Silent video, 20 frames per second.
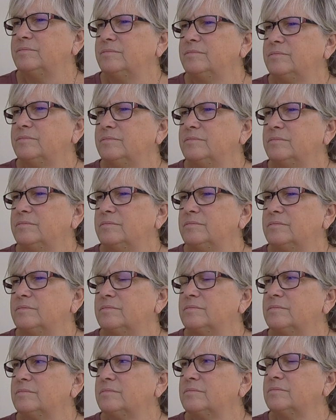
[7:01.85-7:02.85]

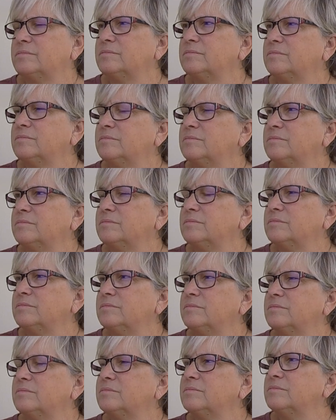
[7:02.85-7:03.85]

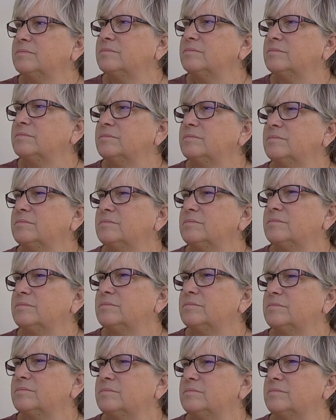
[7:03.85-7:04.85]

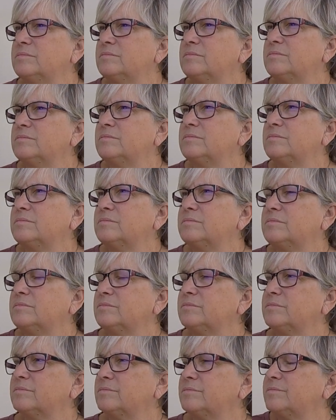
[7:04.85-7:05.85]

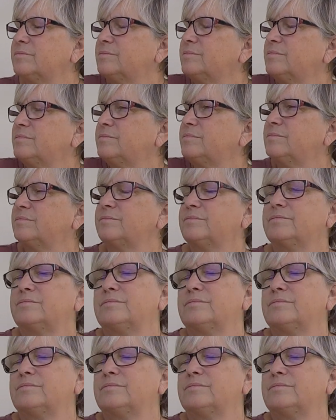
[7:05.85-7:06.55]
This person isn't speaking.